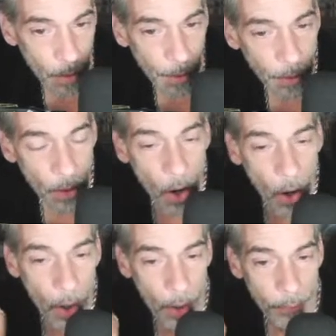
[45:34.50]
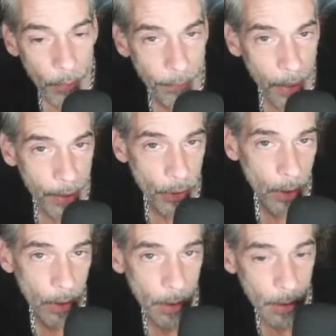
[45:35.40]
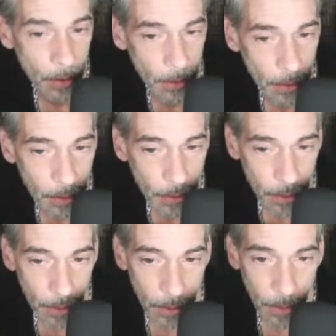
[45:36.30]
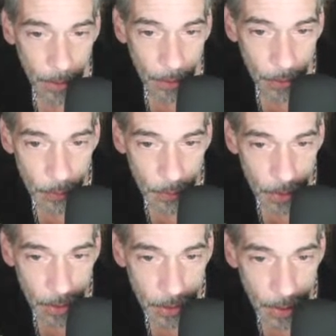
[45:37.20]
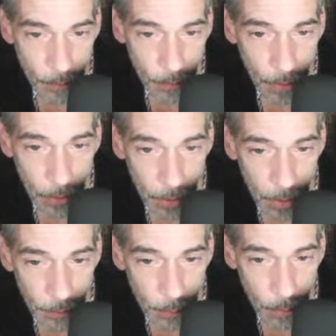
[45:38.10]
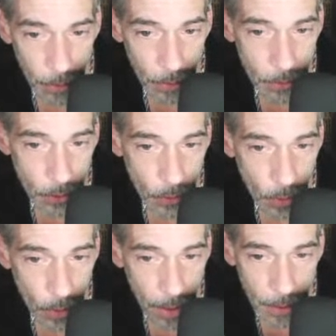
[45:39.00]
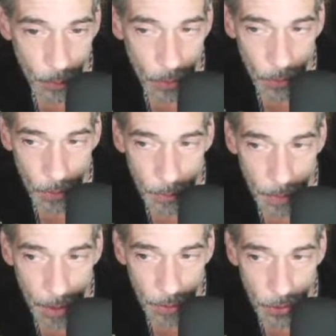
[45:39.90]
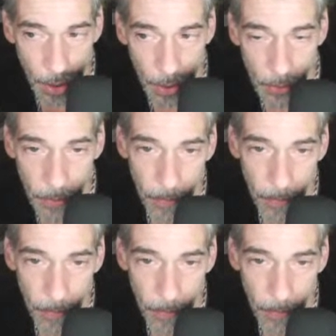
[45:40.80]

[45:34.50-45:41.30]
The law of reflection. This one's going to seem very familiar to anyone who has been in this channel.